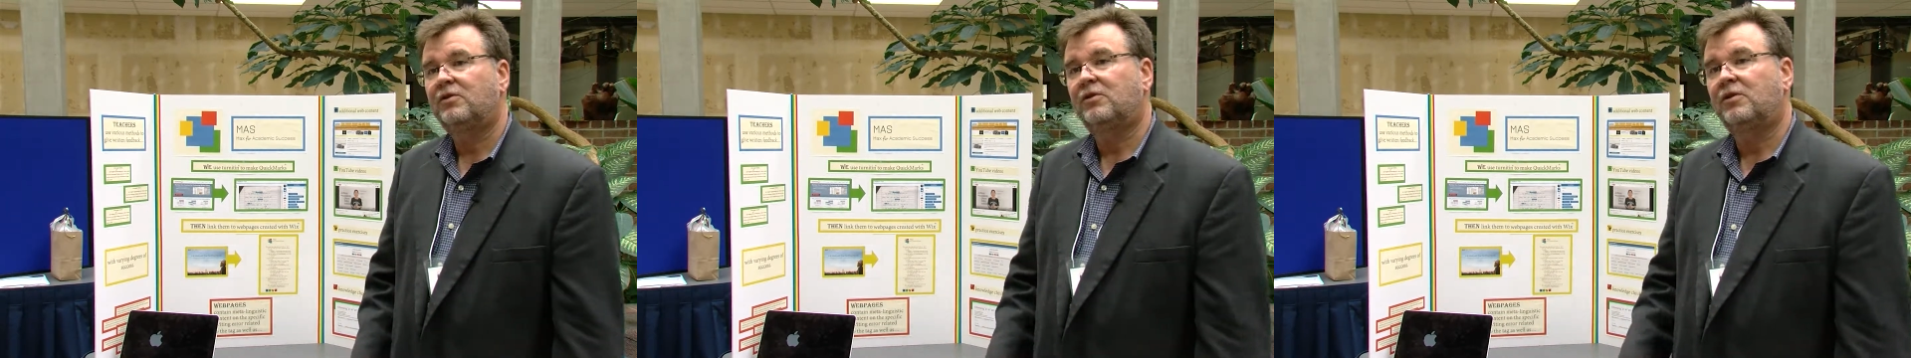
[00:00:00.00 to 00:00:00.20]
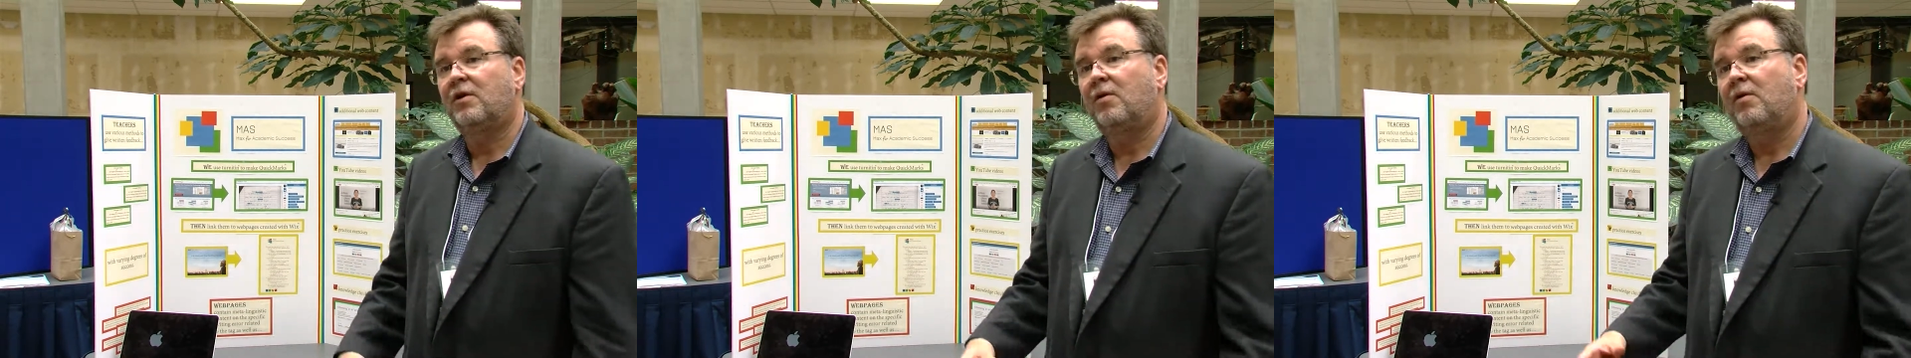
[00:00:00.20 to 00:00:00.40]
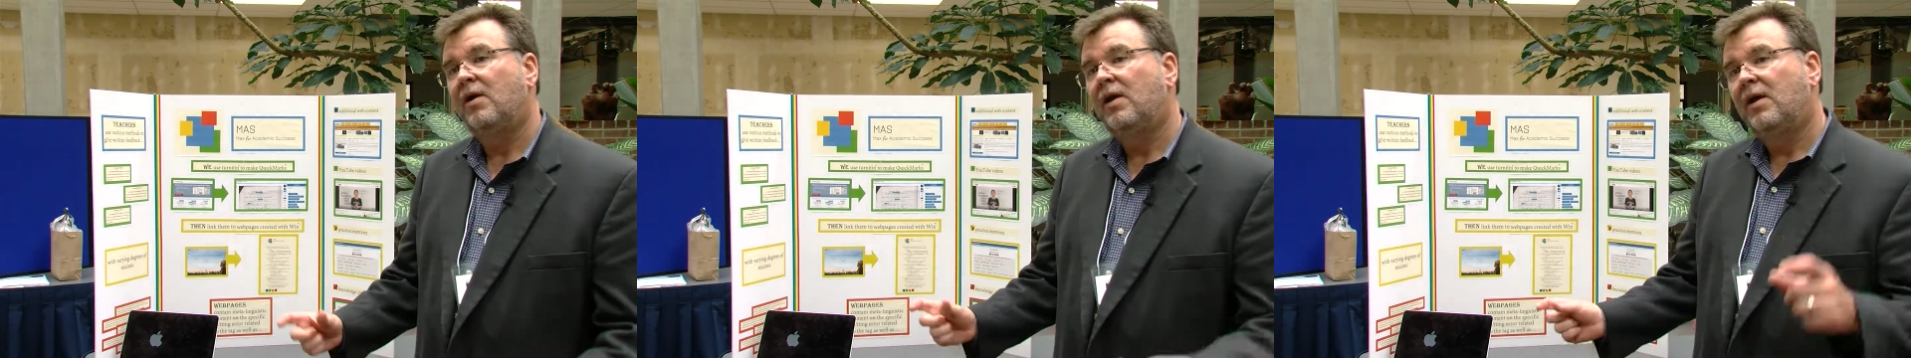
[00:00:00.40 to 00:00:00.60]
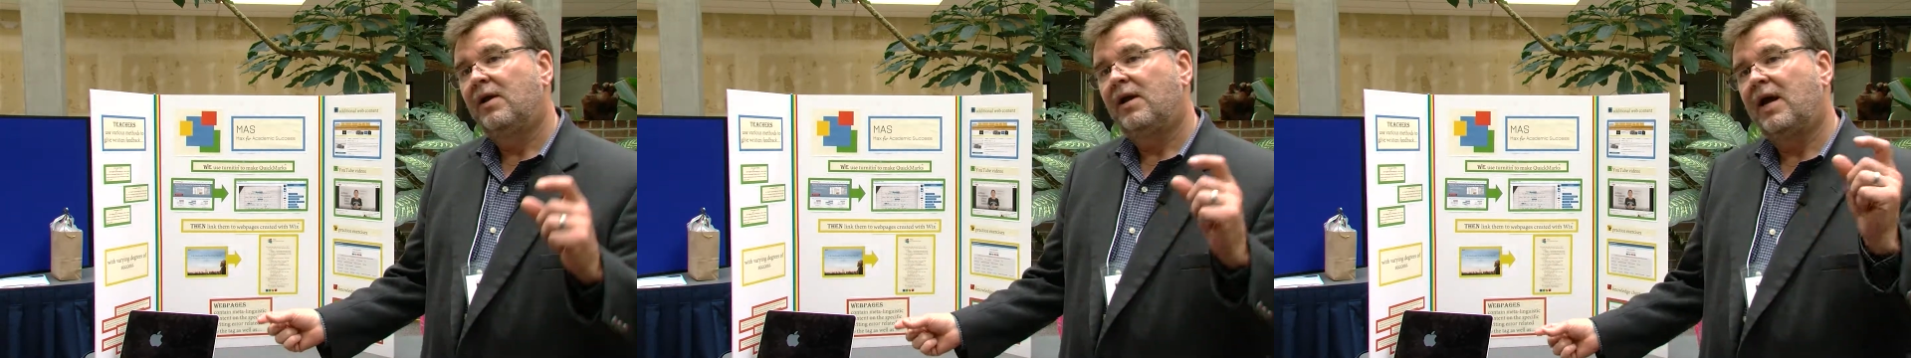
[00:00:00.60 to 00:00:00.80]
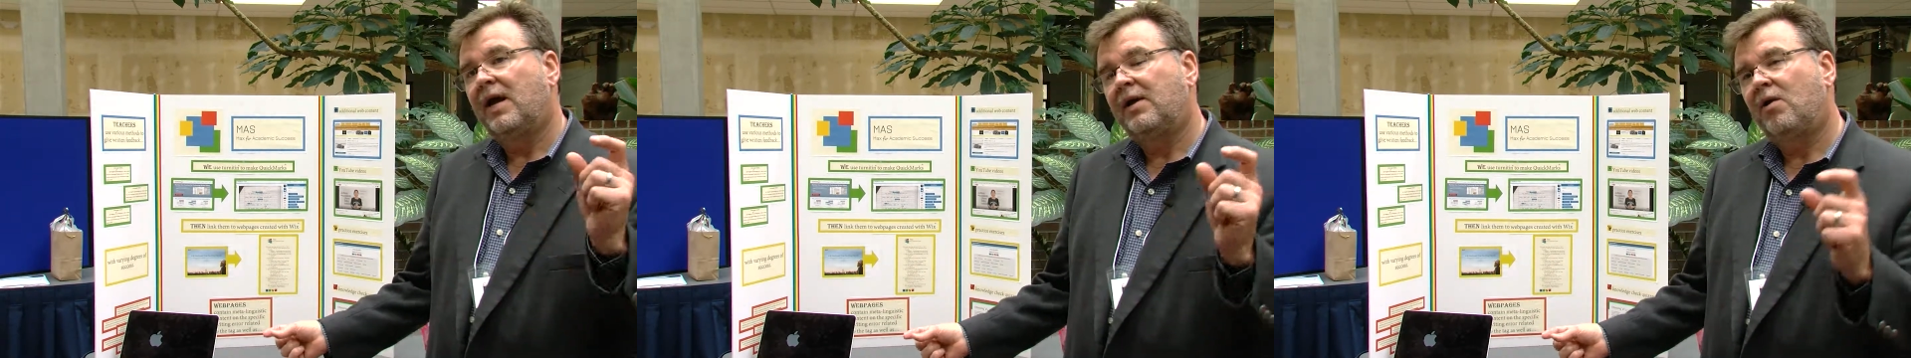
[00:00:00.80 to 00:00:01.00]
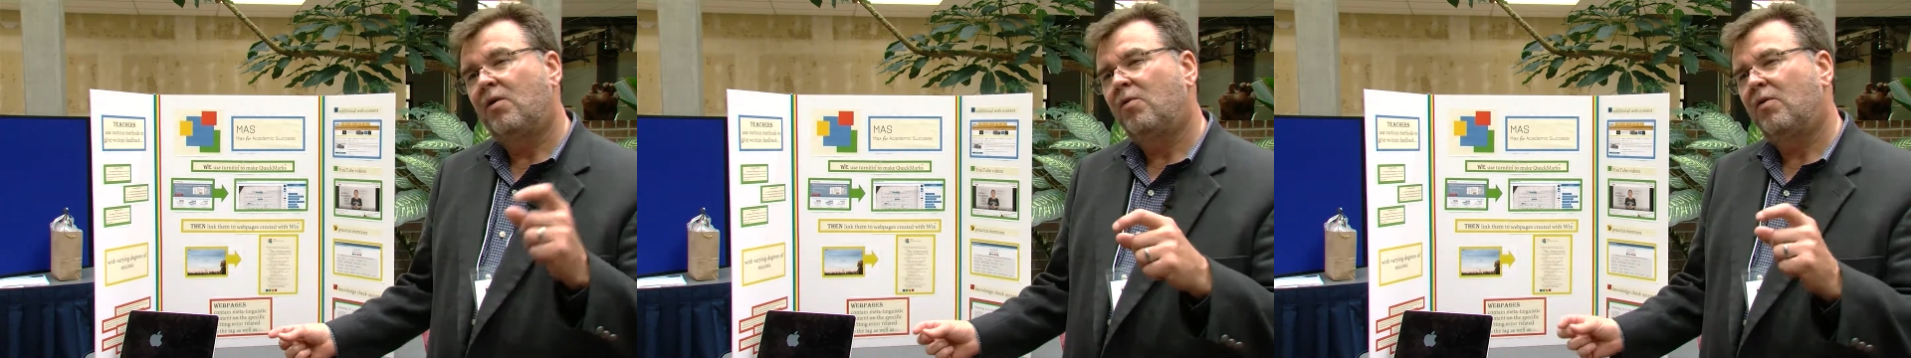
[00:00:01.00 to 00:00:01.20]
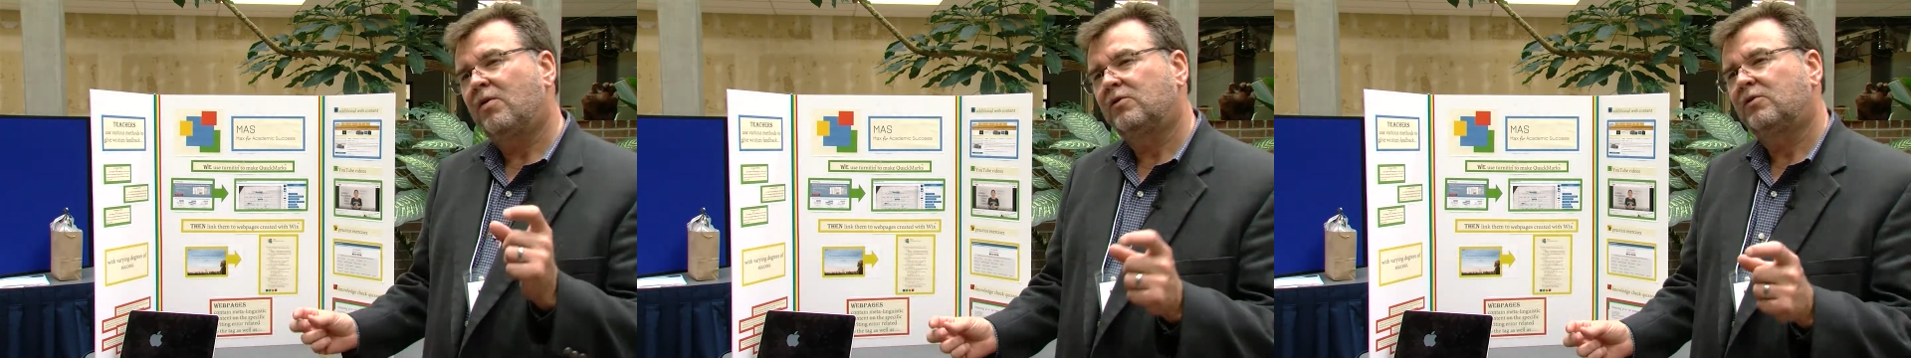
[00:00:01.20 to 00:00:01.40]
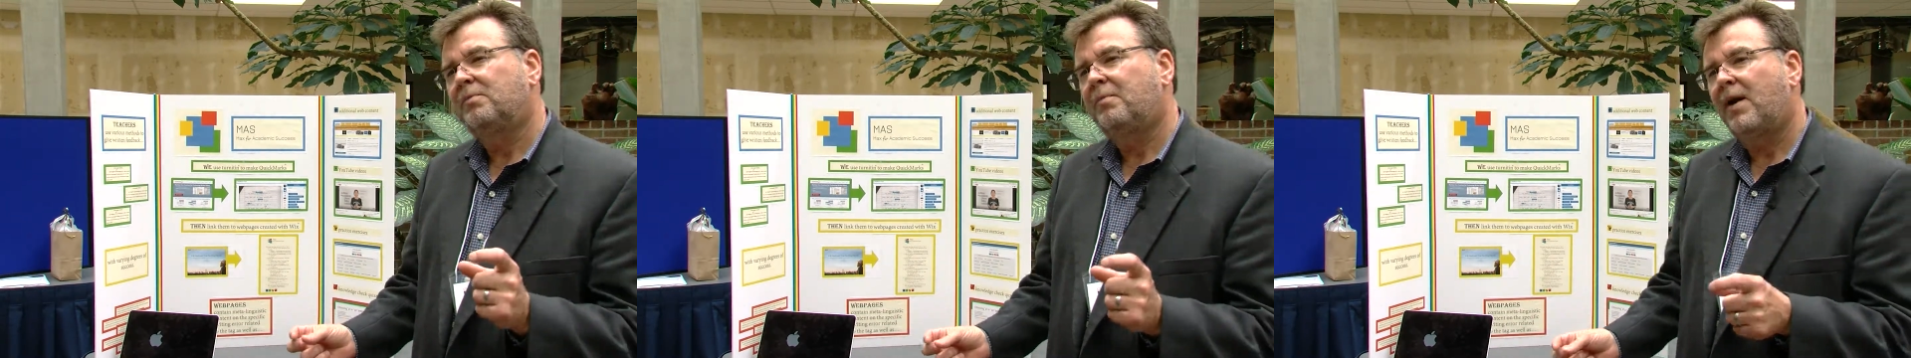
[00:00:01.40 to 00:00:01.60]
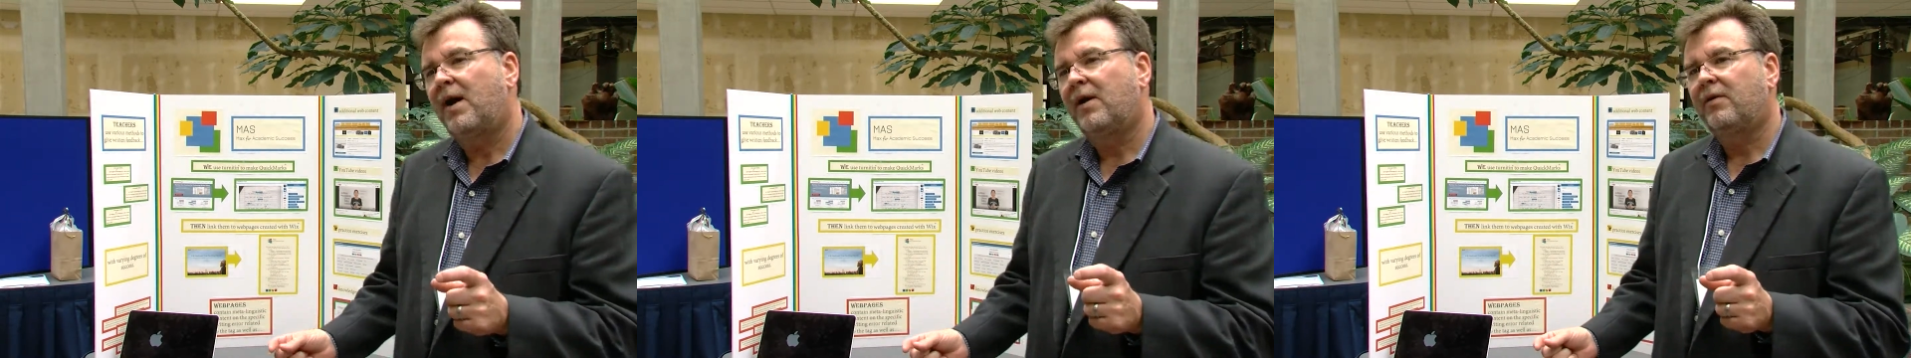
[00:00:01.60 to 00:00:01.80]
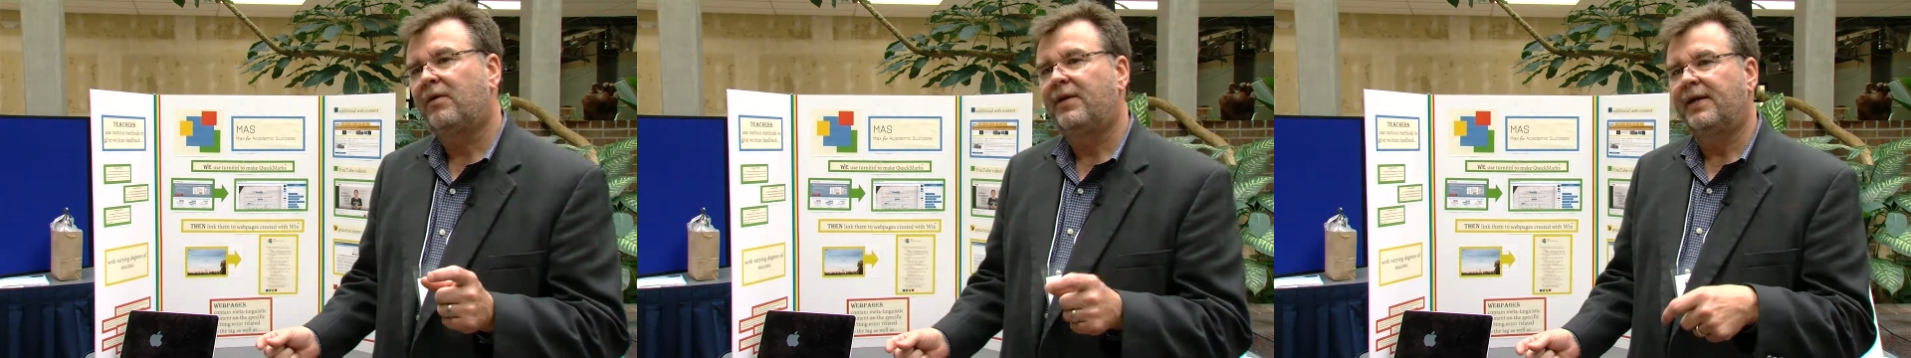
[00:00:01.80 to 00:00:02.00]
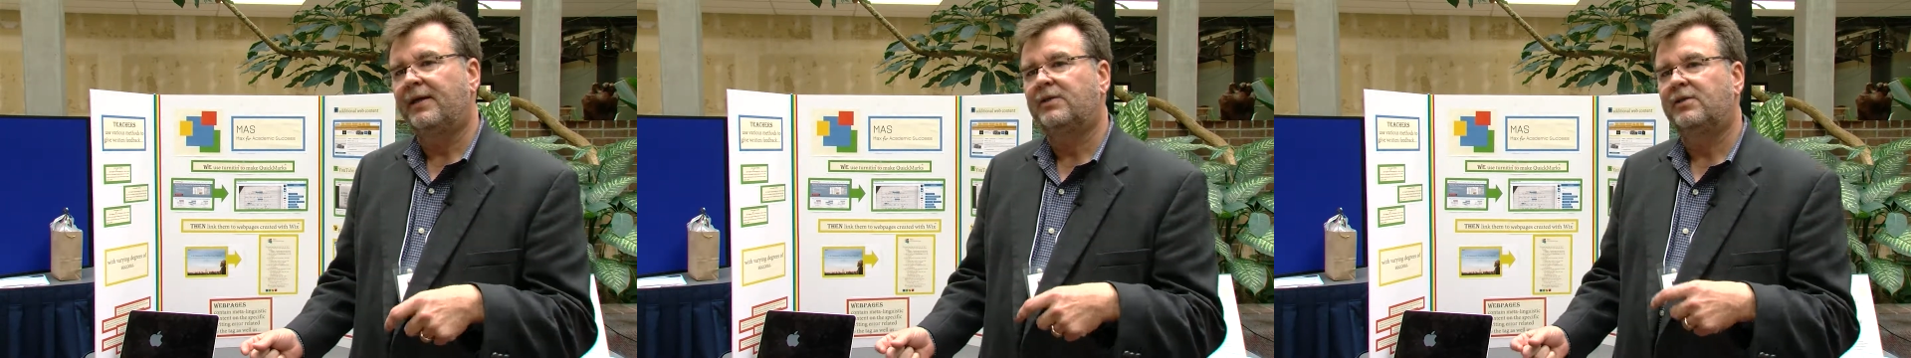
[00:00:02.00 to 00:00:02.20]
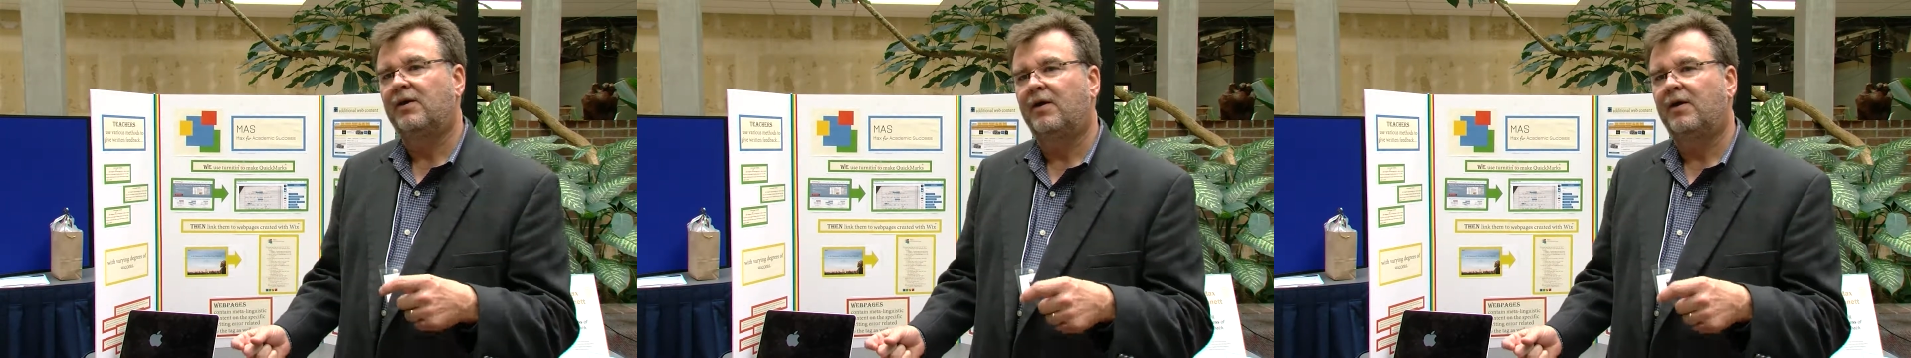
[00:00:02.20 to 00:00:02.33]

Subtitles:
So I know where those bottlenecks